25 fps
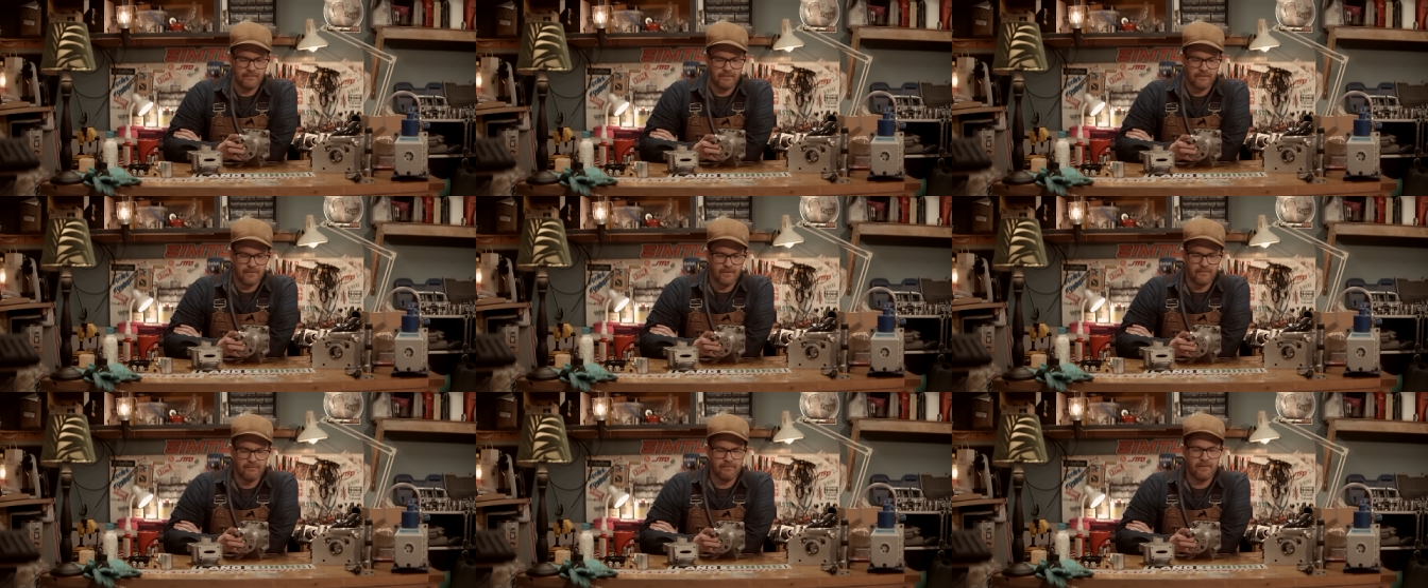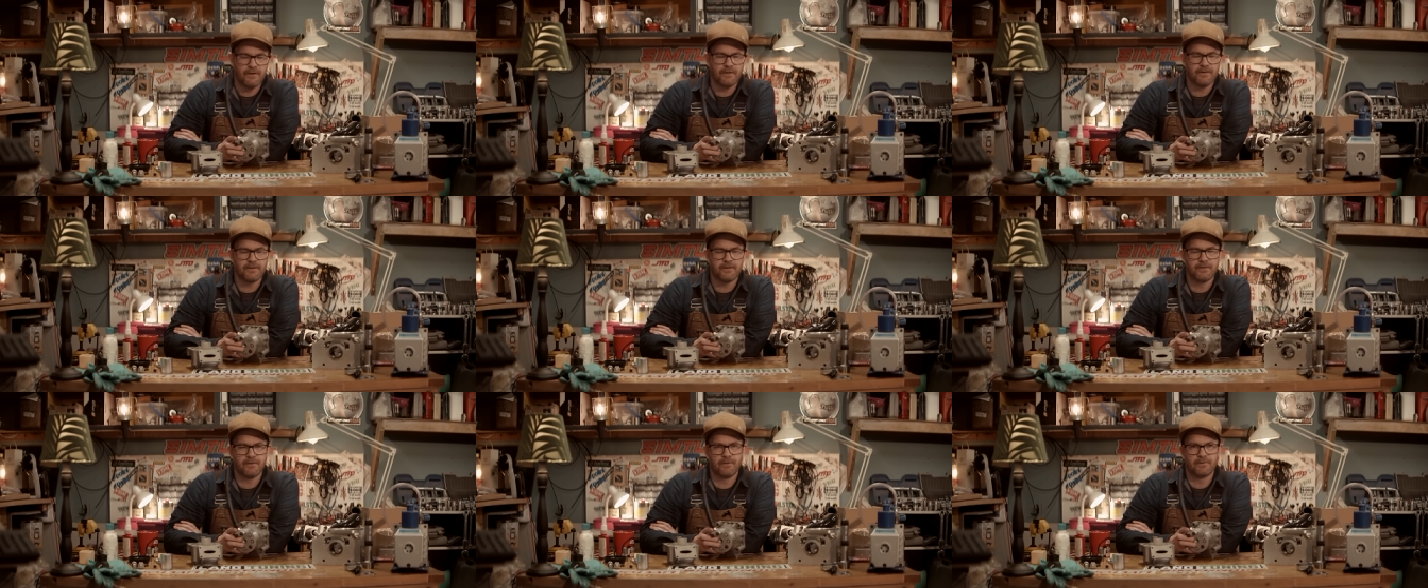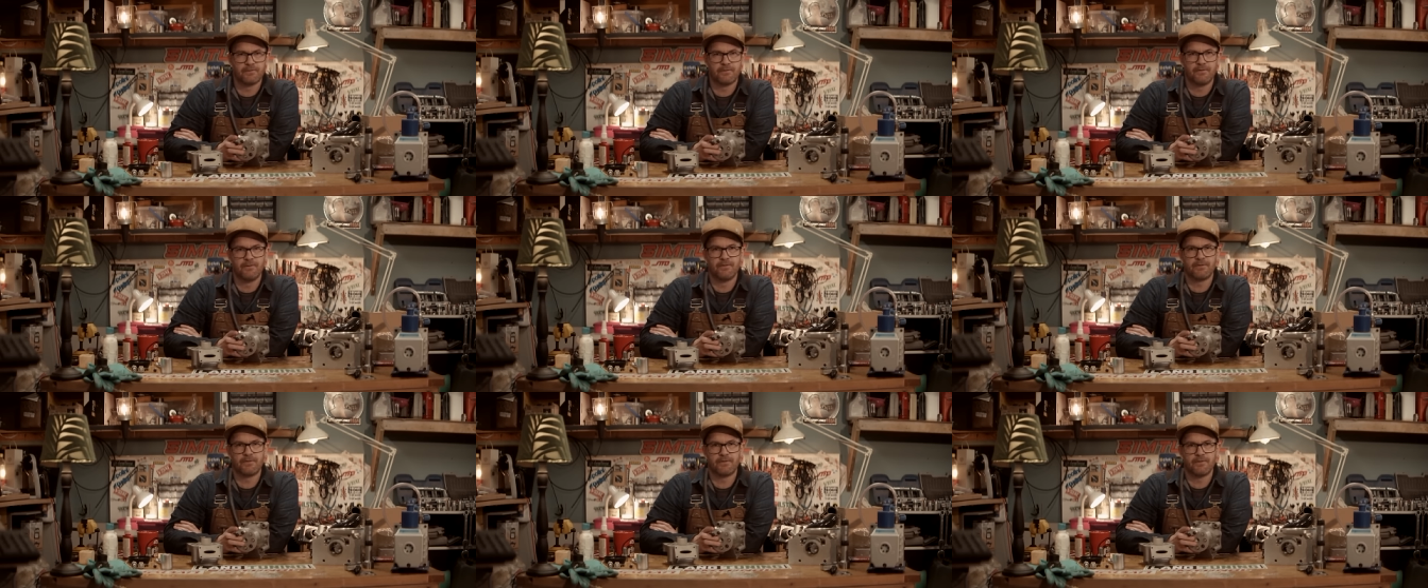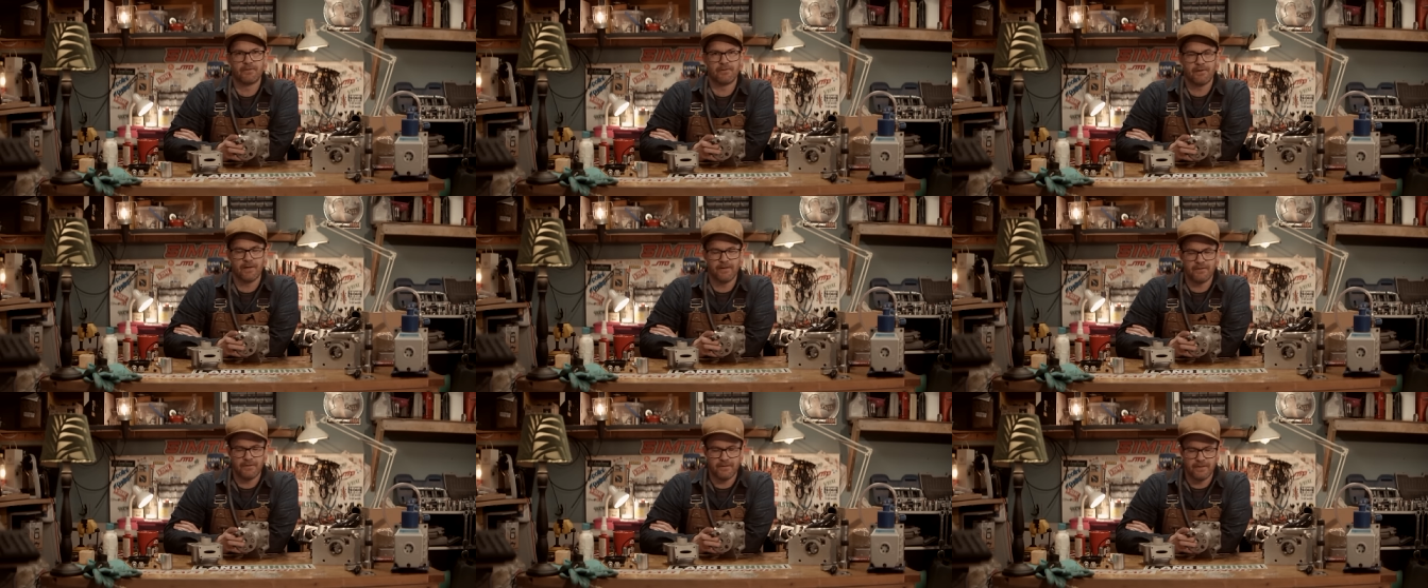conventional
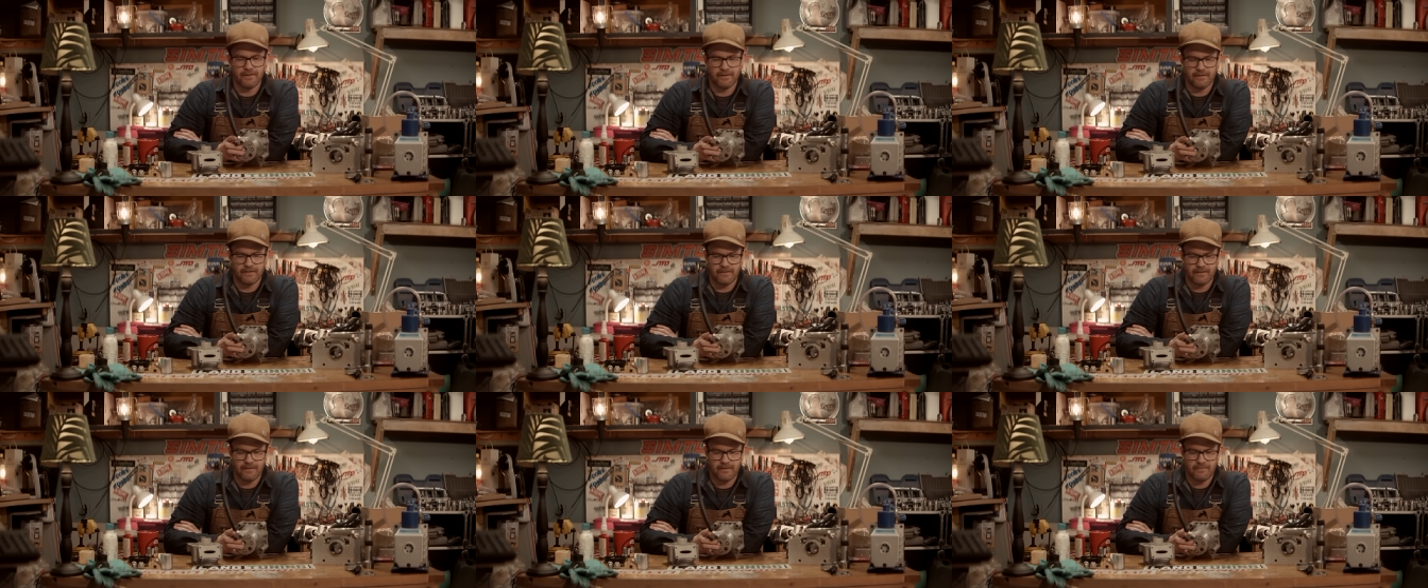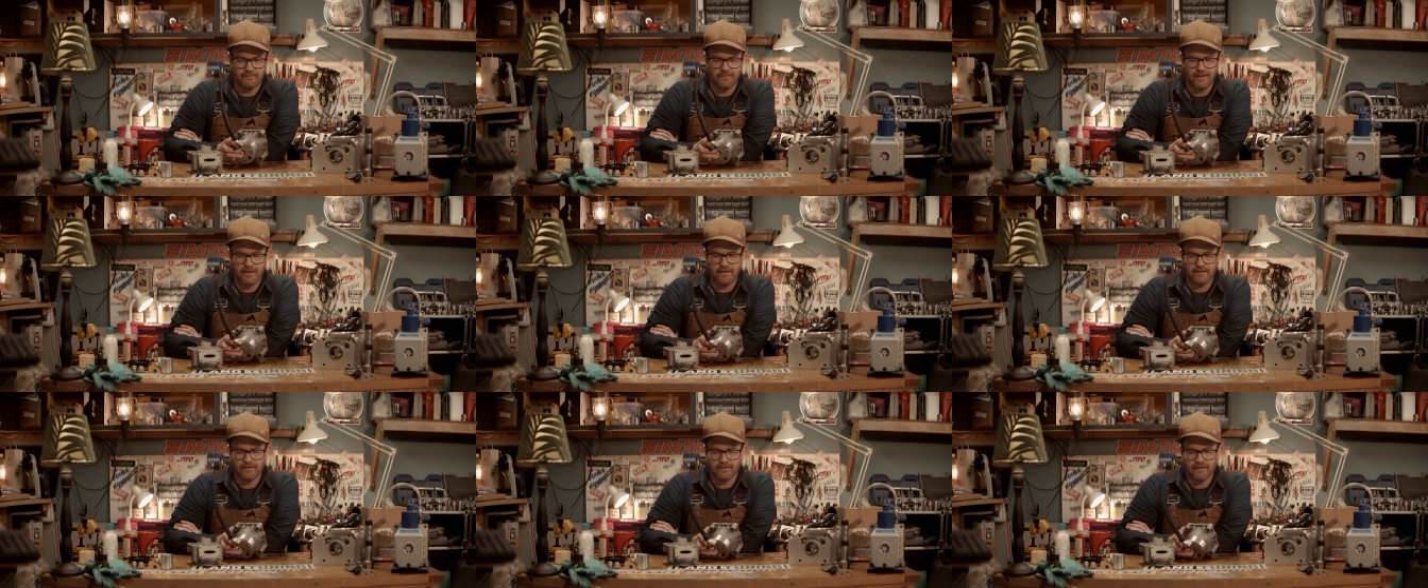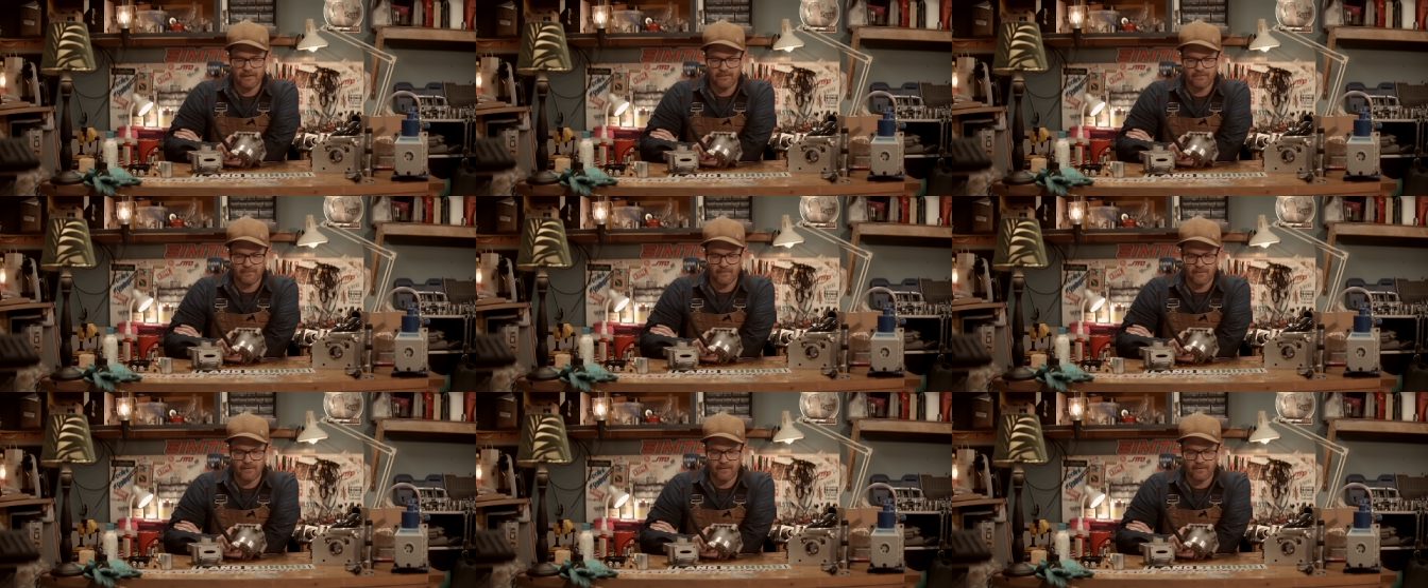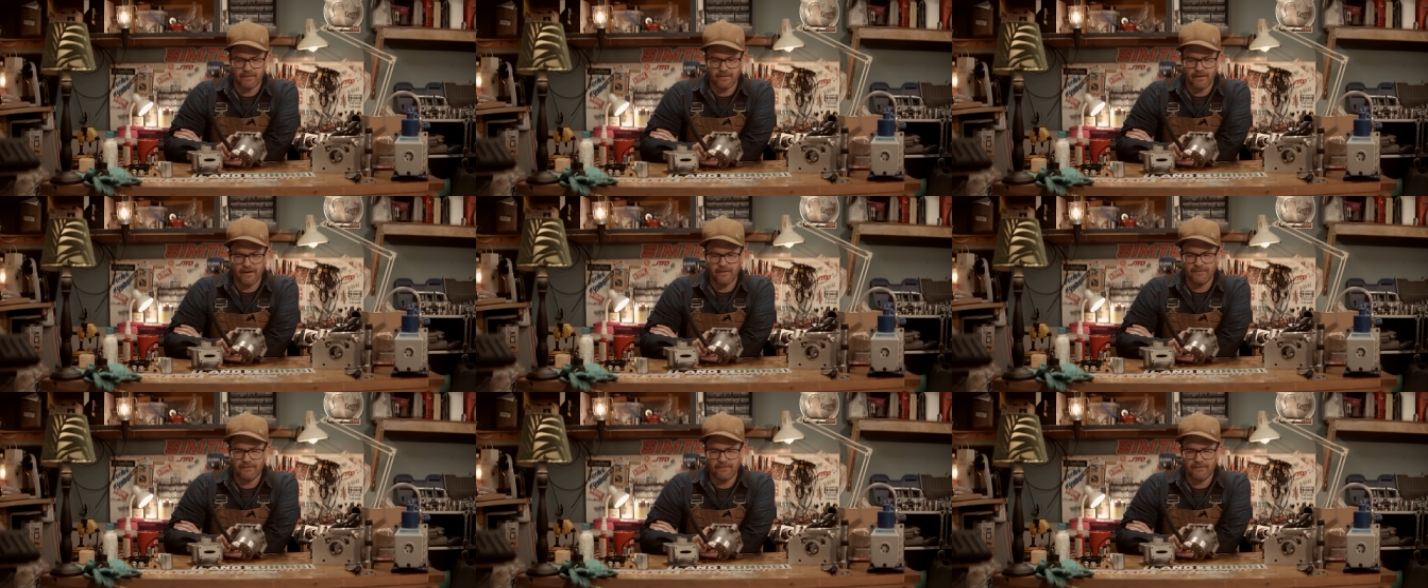two-stroke engine and make that work.